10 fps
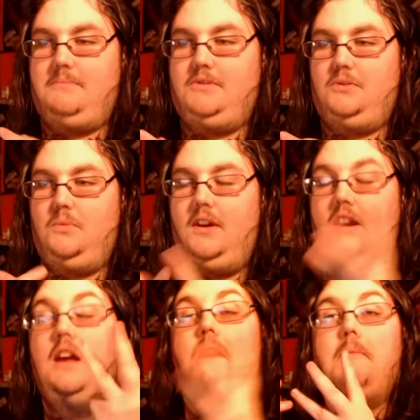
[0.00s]
episode 1.
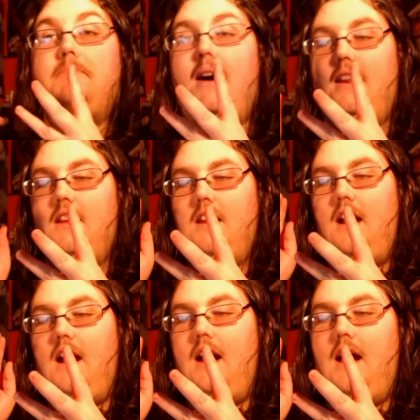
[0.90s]
But
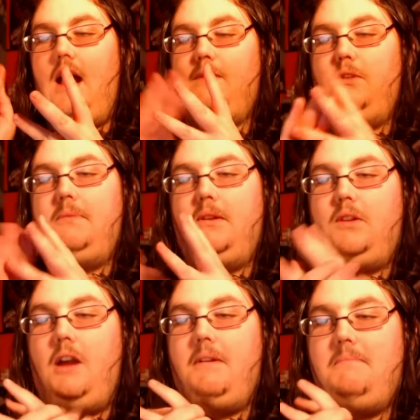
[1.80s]
I will be
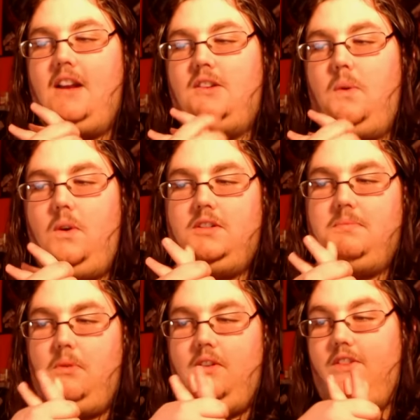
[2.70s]
coming back
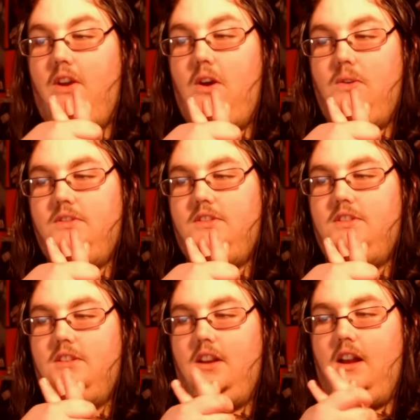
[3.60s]
towards more of
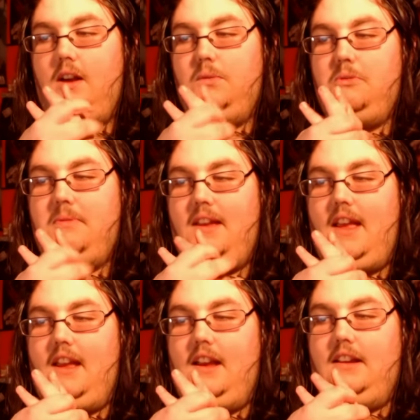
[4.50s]
those,
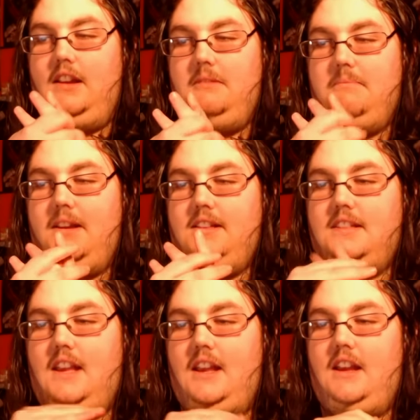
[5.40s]
Ruby and Nun
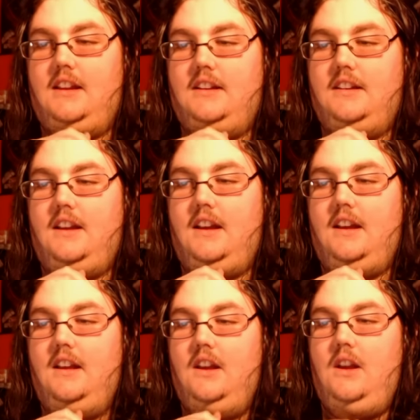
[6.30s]
Peace, and
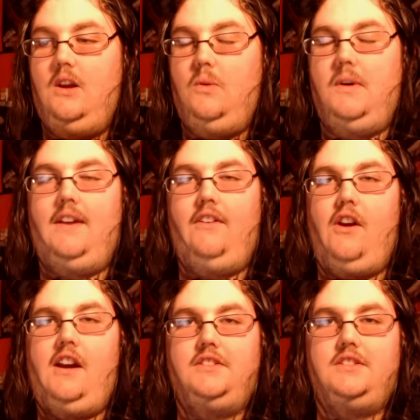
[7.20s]

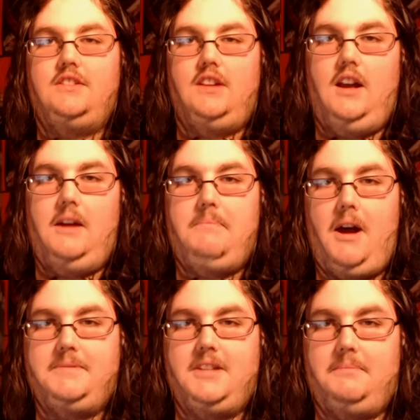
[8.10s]
whatever else
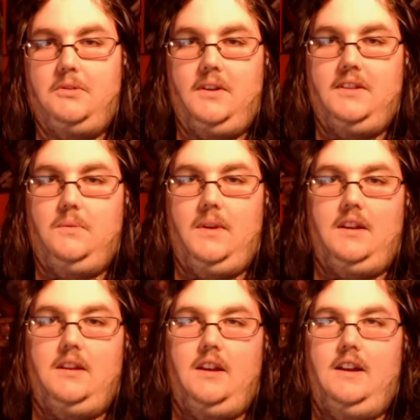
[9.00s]
pops up during the
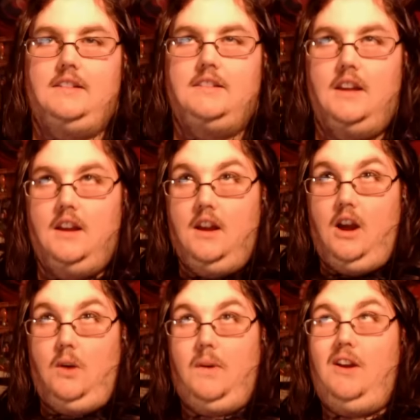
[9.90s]
week, because
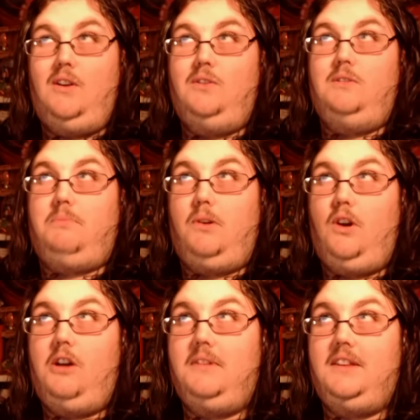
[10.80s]
around
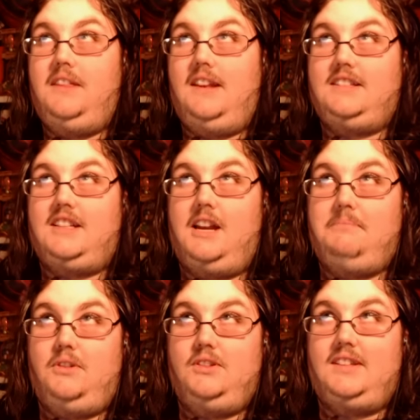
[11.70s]
probably in the next
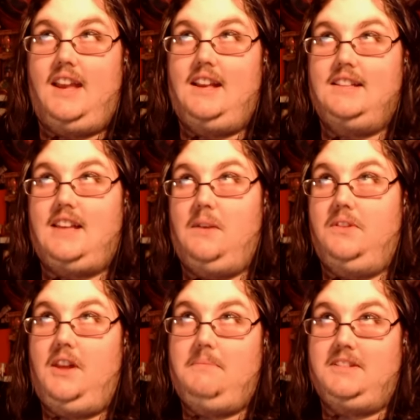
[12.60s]
couple of days, I
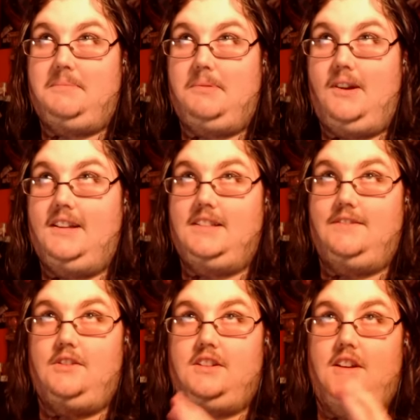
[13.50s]
will not be surprised
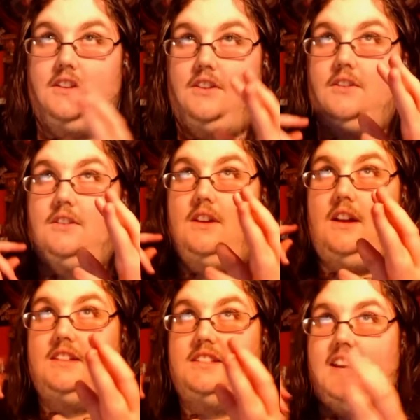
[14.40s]
if there's another
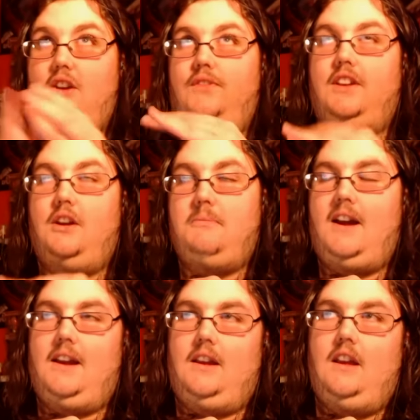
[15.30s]
Psycho video
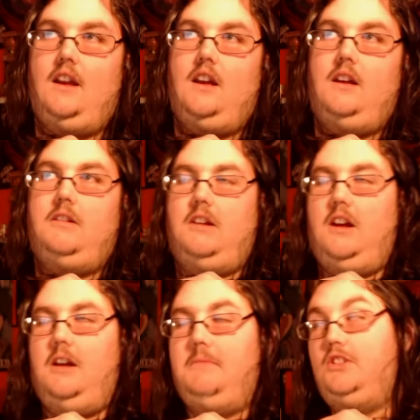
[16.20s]
by
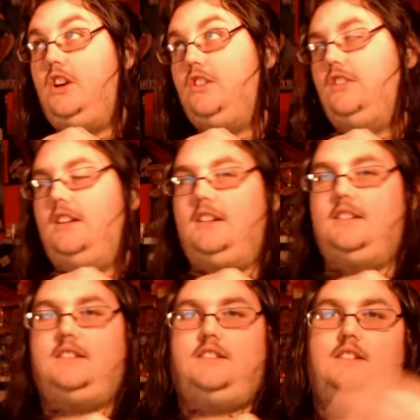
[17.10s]

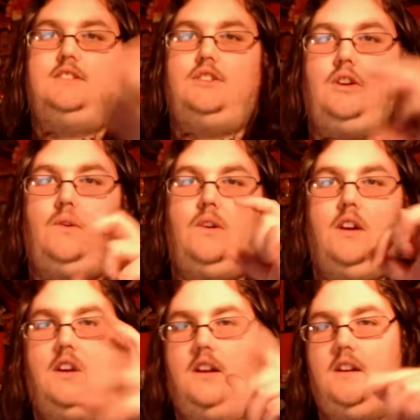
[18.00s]
McJuggernuggets. So
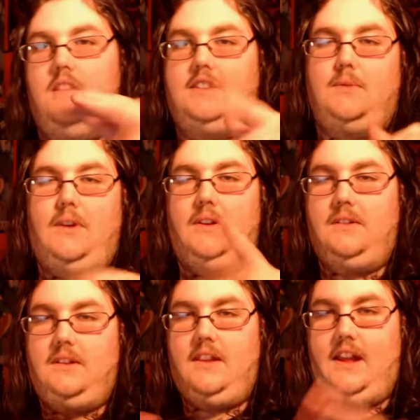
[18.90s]
it's
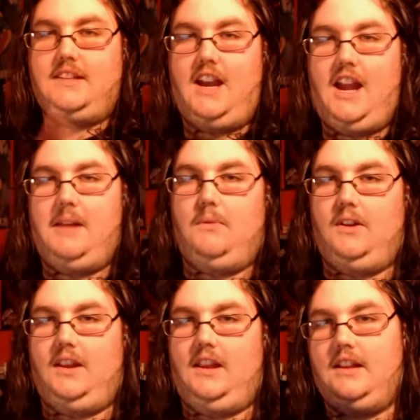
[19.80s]
around that time
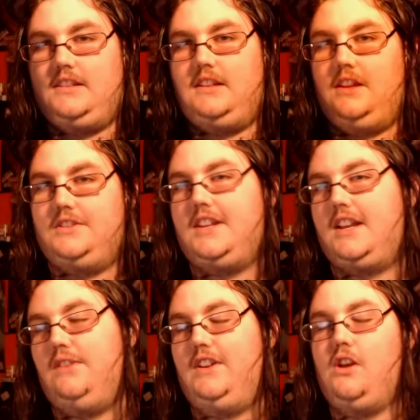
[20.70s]
when he gets another
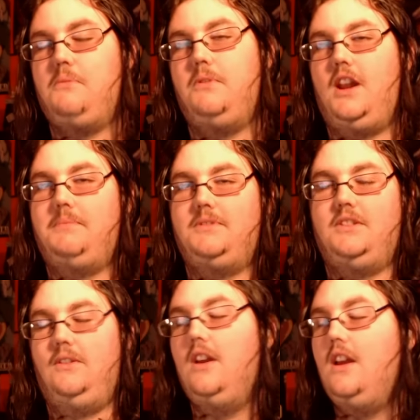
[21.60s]
Psycho video put up
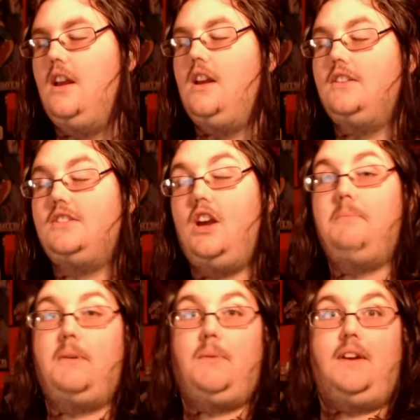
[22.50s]
soon.
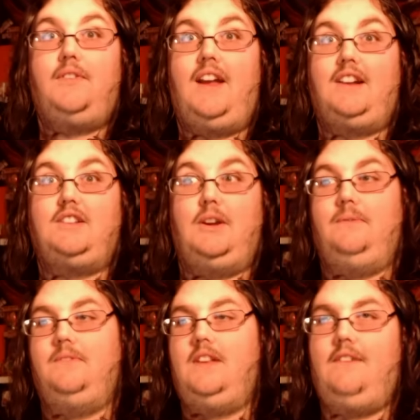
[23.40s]
So be ready for that too,
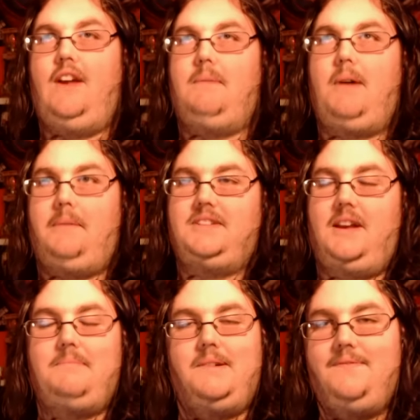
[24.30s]
if that pops up.